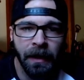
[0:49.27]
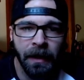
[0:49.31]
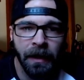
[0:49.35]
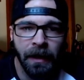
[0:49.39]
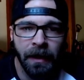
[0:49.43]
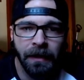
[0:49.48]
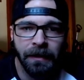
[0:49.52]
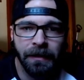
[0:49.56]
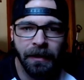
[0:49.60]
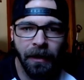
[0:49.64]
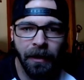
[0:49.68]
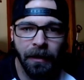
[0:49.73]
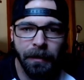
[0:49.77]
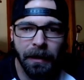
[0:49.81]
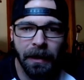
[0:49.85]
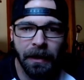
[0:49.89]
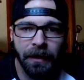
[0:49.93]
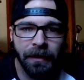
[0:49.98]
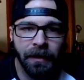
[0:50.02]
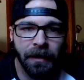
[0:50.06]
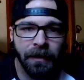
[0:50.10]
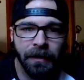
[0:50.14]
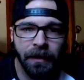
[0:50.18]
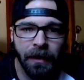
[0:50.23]
It's all
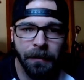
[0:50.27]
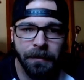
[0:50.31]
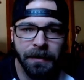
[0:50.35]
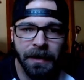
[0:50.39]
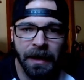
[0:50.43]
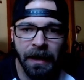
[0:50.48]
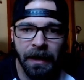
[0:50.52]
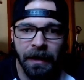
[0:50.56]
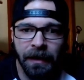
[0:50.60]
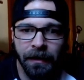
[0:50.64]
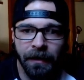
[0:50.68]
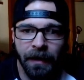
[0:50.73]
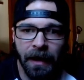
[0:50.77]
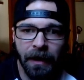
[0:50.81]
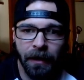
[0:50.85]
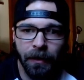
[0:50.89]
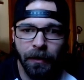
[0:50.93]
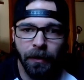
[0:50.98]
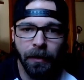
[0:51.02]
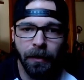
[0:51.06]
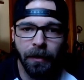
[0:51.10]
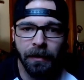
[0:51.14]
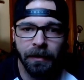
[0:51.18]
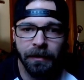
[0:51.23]
about obtaining that
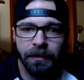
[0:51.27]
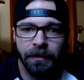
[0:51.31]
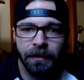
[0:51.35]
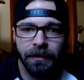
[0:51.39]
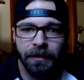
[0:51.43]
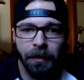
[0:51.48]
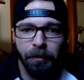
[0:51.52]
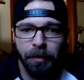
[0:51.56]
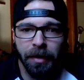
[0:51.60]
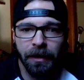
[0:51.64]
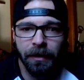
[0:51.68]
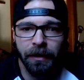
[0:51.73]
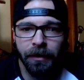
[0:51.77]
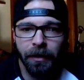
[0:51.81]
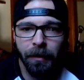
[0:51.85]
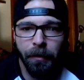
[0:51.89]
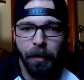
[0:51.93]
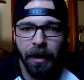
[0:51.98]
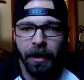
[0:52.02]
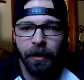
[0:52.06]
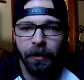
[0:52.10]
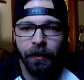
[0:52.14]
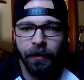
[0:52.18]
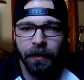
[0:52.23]
goal to build a
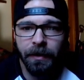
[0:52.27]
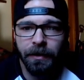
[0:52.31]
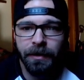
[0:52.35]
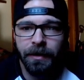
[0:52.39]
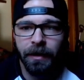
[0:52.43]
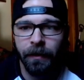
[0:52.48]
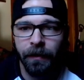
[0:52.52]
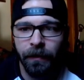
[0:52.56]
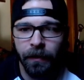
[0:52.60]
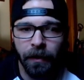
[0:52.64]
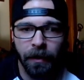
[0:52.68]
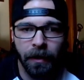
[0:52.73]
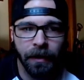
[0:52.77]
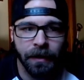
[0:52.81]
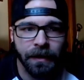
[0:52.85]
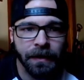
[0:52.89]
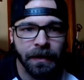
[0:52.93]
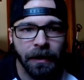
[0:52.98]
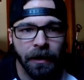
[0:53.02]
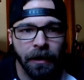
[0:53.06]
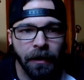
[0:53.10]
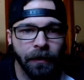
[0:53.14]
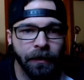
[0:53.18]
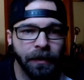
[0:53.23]
better future for
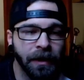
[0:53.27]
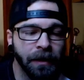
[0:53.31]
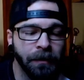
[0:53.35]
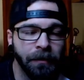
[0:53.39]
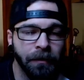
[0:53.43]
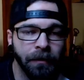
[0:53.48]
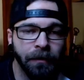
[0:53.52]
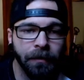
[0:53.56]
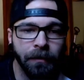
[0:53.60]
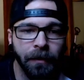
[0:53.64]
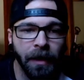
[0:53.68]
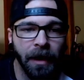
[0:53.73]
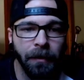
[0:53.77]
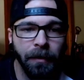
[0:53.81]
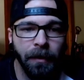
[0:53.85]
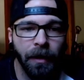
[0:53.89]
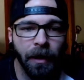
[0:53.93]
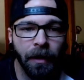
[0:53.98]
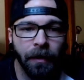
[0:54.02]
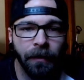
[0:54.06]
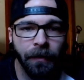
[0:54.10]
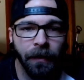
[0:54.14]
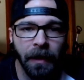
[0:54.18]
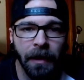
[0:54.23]
ourselves and
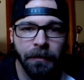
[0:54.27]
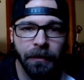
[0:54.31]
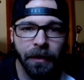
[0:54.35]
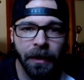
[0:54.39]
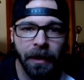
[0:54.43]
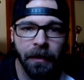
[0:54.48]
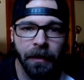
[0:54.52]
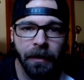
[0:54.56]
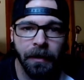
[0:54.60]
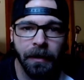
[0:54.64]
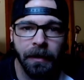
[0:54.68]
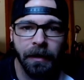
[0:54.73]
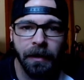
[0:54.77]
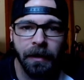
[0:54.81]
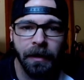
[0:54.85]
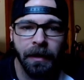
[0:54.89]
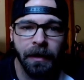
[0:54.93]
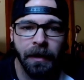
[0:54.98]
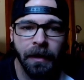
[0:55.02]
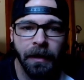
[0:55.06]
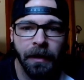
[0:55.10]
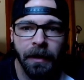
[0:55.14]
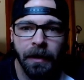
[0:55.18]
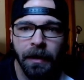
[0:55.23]
maybe our family.
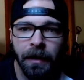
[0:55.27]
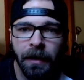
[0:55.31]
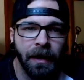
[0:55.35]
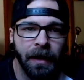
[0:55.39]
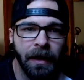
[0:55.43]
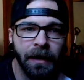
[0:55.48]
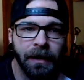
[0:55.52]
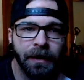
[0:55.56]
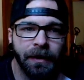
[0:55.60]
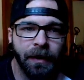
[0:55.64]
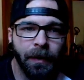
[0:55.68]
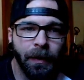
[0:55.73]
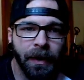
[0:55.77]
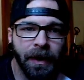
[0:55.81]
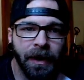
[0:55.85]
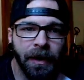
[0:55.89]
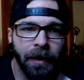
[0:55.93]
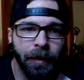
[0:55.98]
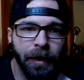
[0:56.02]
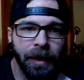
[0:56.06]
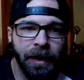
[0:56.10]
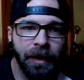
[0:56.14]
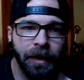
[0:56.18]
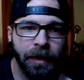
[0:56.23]
So, what can
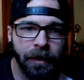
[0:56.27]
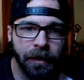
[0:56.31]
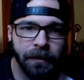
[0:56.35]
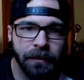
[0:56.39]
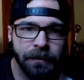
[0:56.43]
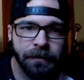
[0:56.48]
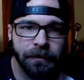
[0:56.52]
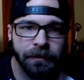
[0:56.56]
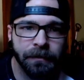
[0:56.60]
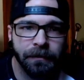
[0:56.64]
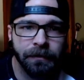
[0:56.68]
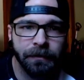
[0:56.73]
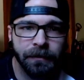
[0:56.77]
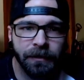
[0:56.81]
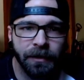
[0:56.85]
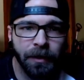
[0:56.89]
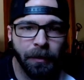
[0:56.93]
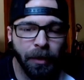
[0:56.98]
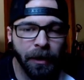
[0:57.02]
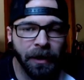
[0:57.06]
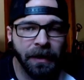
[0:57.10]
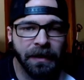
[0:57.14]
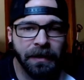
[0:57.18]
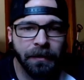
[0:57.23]
we do? to
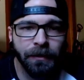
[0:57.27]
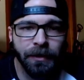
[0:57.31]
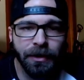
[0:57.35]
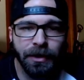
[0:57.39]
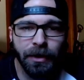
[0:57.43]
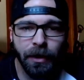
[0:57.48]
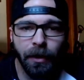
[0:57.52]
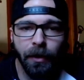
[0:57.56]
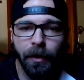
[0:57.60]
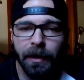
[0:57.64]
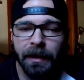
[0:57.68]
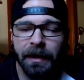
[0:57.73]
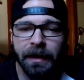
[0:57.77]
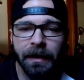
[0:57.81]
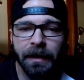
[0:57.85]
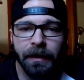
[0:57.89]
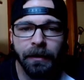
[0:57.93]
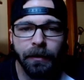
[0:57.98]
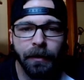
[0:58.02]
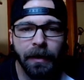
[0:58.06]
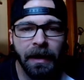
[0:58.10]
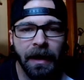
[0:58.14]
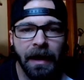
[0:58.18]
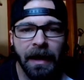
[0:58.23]
bring some joy,
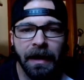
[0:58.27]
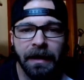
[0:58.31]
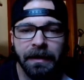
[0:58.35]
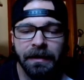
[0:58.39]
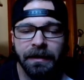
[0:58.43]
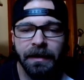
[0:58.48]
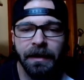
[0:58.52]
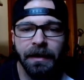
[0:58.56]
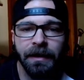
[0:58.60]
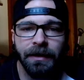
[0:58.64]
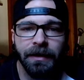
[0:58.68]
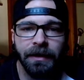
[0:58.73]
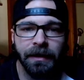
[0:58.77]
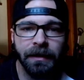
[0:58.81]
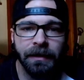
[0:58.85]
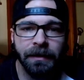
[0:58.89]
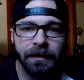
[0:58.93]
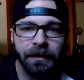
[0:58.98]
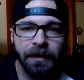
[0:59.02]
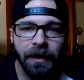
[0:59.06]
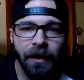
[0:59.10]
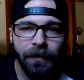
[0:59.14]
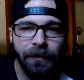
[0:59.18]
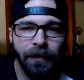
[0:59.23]

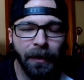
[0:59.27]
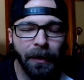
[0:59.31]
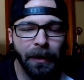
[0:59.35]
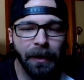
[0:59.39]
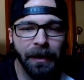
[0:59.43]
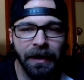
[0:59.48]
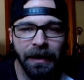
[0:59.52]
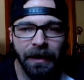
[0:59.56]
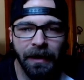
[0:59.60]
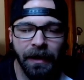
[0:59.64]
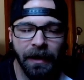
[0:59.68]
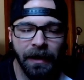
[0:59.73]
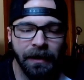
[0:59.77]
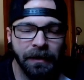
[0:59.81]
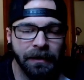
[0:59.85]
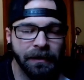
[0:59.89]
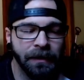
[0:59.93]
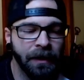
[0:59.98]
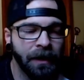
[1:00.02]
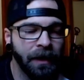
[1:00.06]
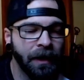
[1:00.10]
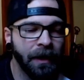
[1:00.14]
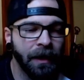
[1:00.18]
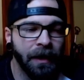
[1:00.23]
relaxation, avoid that
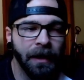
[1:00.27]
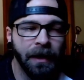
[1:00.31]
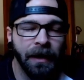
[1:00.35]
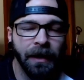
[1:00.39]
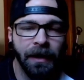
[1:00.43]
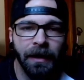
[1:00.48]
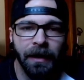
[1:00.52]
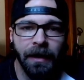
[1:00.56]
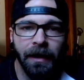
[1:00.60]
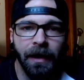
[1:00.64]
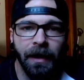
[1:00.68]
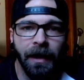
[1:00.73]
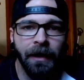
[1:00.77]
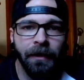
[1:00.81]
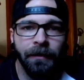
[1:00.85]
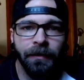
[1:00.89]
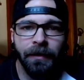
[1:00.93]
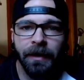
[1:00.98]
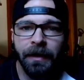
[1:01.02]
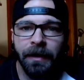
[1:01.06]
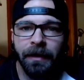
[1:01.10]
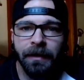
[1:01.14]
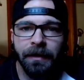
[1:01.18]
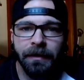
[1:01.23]

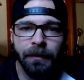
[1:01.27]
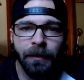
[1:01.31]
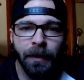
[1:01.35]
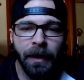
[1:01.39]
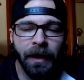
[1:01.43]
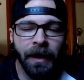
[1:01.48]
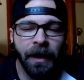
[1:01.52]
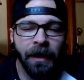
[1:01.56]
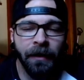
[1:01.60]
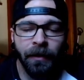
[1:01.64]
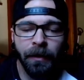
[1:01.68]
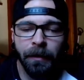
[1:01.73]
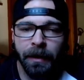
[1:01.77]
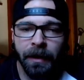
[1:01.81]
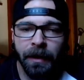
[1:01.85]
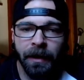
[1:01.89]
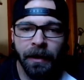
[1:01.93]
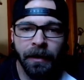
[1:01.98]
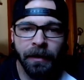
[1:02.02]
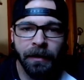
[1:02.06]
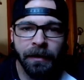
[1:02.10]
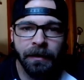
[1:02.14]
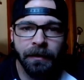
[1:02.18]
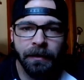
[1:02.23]
every what everybody
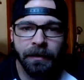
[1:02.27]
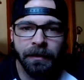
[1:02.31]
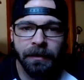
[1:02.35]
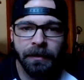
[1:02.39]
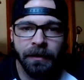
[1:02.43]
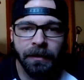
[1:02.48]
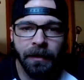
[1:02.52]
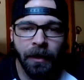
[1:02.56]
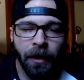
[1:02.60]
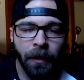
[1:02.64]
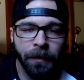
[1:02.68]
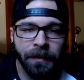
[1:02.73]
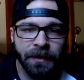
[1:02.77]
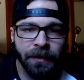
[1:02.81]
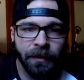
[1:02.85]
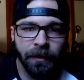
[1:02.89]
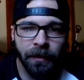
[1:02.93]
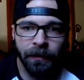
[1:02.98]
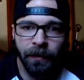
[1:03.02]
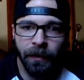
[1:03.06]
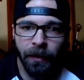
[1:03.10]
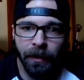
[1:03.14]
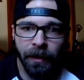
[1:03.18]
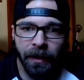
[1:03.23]
uh, hopes to
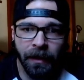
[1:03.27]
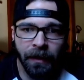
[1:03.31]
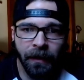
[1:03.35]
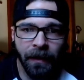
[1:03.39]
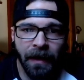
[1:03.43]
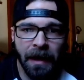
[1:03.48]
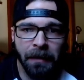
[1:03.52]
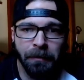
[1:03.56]
avoid, that